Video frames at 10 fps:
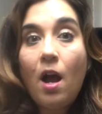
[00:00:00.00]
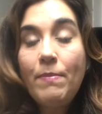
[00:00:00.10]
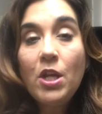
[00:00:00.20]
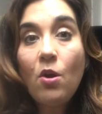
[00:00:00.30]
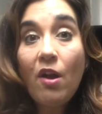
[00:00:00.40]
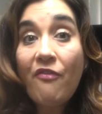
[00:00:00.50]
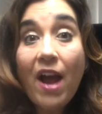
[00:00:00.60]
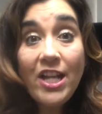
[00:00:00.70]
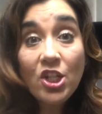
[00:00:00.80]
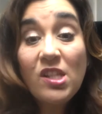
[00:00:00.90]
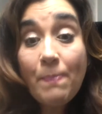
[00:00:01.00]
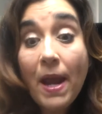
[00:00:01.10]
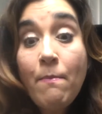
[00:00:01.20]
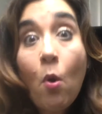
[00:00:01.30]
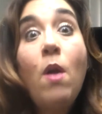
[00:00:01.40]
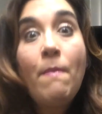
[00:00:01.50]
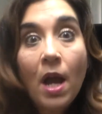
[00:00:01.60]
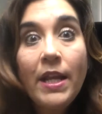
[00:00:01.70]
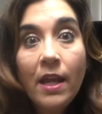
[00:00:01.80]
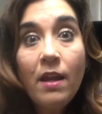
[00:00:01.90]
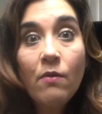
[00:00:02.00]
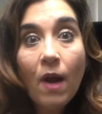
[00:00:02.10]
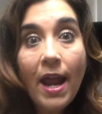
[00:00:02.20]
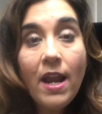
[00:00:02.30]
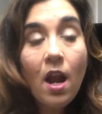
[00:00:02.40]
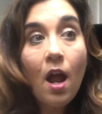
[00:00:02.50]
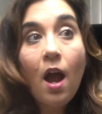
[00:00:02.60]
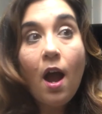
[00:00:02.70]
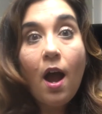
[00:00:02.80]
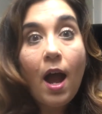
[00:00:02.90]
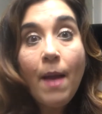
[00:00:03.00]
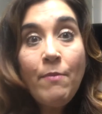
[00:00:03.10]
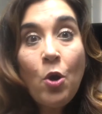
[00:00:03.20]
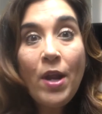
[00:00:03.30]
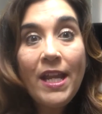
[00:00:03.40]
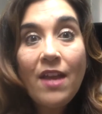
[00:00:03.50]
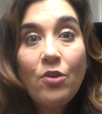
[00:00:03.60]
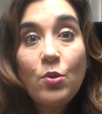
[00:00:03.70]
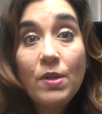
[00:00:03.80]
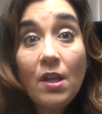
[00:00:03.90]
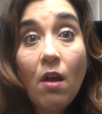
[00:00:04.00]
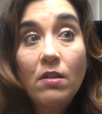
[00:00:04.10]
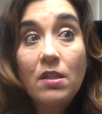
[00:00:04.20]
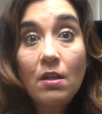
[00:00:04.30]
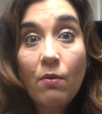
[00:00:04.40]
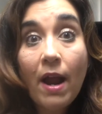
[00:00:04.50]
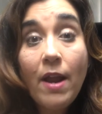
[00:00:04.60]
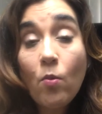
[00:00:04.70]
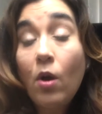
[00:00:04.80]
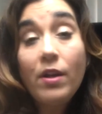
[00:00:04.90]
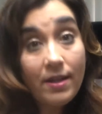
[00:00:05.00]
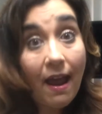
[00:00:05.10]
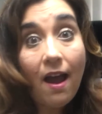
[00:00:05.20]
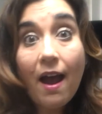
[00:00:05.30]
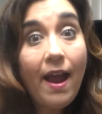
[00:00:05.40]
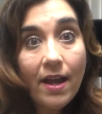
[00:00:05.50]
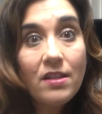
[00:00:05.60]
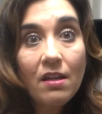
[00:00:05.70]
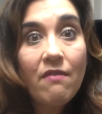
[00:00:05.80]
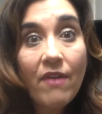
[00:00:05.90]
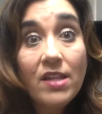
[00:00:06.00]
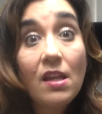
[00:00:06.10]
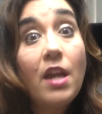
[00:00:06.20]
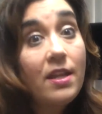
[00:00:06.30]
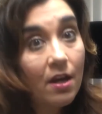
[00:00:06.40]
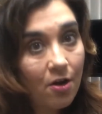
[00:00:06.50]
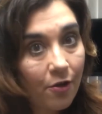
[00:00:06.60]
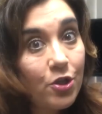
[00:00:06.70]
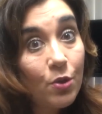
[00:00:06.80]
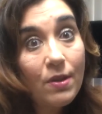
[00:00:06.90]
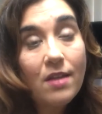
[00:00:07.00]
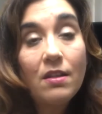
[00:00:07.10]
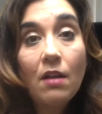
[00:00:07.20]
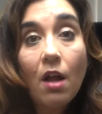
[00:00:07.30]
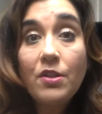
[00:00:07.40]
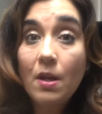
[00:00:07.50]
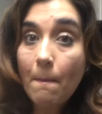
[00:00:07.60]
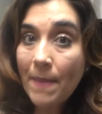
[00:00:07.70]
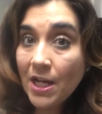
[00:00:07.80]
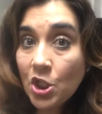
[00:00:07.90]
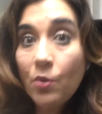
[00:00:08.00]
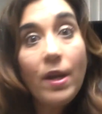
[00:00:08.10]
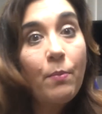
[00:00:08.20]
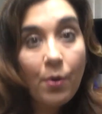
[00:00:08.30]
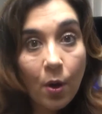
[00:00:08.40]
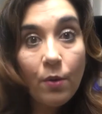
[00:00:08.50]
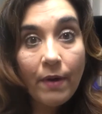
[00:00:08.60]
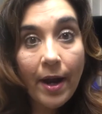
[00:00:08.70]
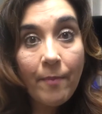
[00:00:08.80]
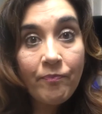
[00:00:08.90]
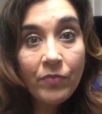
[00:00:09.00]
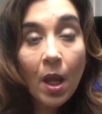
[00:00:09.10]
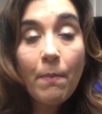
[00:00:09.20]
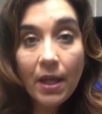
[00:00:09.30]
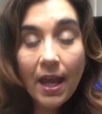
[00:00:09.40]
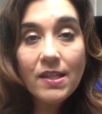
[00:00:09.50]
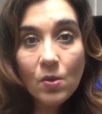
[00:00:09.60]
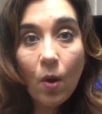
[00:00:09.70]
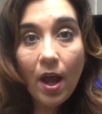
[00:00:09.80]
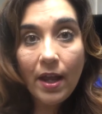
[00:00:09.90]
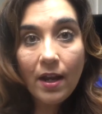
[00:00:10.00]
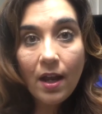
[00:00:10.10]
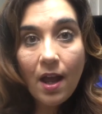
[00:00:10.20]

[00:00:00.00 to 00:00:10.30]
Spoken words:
you know, if I just spend more money, right? I'm going to get those results, right? Well, yeah, I had to invest yet another $2,000 in a mentoring program, but guess what?